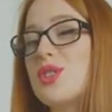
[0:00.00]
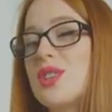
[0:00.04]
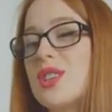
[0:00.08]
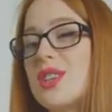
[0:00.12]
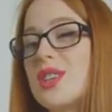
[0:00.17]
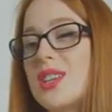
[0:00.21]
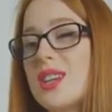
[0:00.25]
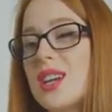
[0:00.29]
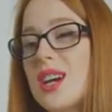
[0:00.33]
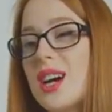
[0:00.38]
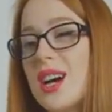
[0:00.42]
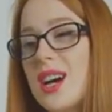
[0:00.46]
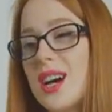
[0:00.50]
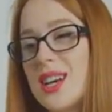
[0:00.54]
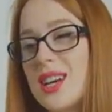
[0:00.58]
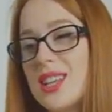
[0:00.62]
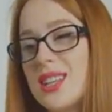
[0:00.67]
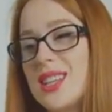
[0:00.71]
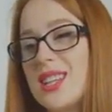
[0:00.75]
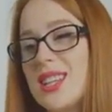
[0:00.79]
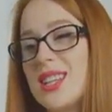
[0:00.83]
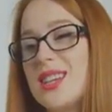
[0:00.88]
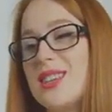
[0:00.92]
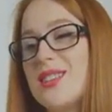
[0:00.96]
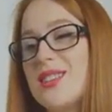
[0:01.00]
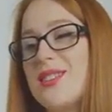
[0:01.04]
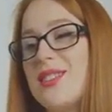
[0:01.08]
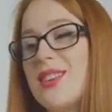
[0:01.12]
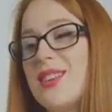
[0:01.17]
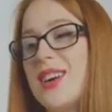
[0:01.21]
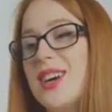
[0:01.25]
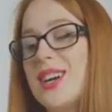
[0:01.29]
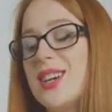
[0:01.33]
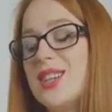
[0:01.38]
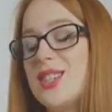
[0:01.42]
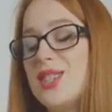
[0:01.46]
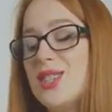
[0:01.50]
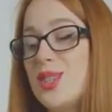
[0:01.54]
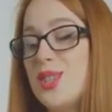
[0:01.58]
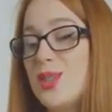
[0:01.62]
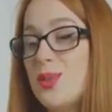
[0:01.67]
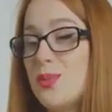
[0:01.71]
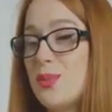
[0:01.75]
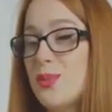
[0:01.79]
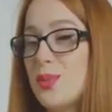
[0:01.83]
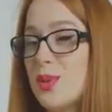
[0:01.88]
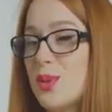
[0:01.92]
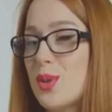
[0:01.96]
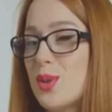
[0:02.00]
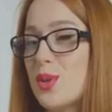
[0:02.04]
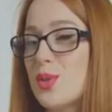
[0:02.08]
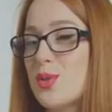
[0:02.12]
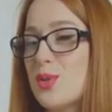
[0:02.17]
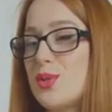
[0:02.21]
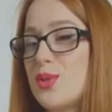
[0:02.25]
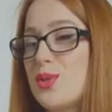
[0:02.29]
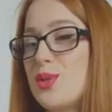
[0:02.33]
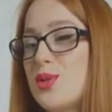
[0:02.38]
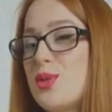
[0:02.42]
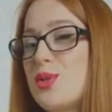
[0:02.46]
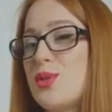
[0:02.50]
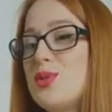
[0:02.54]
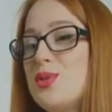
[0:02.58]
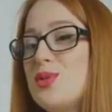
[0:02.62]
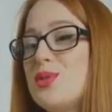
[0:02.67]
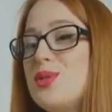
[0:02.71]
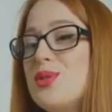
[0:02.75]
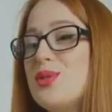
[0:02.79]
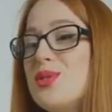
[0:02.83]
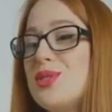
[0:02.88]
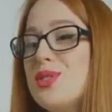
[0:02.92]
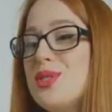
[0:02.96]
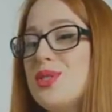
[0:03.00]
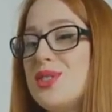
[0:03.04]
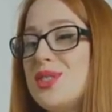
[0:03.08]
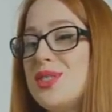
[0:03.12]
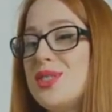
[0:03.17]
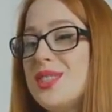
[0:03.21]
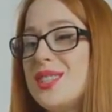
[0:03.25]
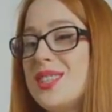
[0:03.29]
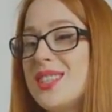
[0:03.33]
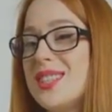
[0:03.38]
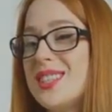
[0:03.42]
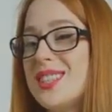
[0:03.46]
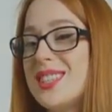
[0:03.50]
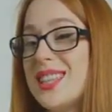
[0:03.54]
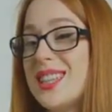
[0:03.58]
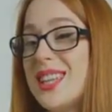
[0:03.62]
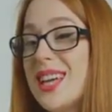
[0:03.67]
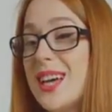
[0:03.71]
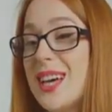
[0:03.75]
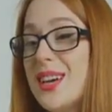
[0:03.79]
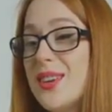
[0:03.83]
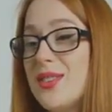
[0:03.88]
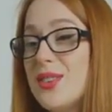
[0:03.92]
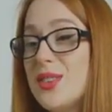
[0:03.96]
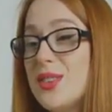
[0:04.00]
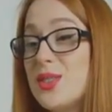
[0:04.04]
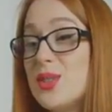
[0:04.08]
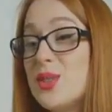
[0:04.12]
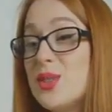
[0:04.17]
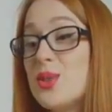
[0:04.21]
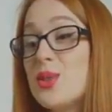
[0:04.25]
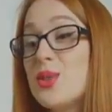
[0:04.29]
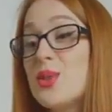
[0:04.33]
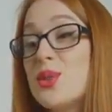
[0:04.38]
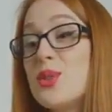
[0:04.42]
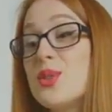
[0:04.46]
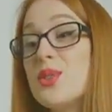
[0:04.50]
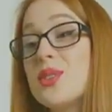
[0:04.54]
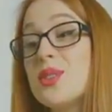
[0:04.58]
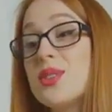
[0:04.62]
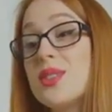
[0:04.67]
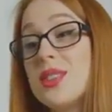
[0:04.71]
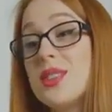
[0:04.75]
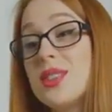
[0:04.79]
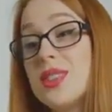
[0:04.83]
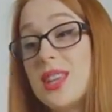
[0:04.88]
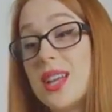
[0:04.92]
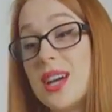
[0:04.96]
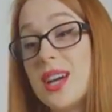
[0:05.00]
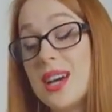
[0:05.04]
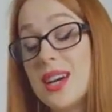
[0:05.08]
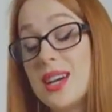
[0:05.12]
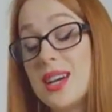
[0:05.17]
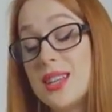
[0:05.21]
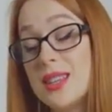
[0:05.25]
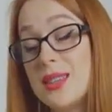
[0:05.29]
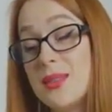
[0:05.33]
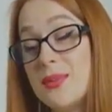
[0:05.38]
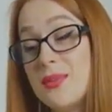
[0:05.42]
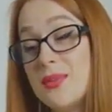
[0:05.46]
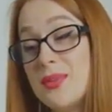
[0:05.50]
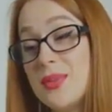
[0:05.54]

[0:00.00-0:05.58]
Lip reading: This not only keeps students engaged, but also enhances their understanding and retention of the material.